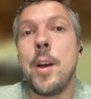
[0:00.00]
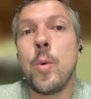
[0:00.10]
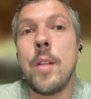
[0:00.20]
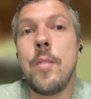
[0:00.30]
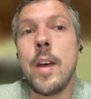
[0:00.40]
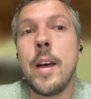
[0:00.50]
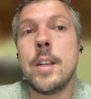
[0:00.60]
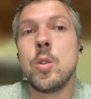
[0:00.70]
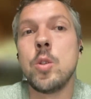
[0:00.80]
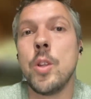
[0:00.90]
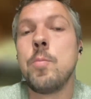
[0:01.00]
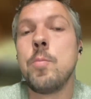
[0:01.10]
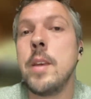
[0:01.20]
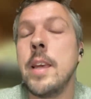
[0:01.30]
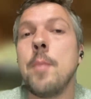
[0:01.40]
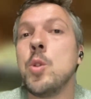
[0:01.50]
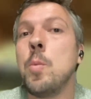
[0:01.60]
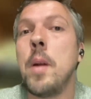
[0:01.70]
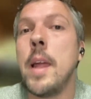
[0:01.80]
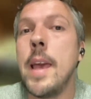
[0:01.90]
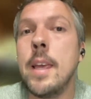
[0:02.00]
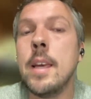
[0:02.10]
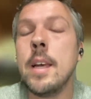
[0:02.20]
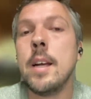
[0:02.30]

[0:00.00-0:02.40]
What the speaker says: Rwanda, and so not being able to play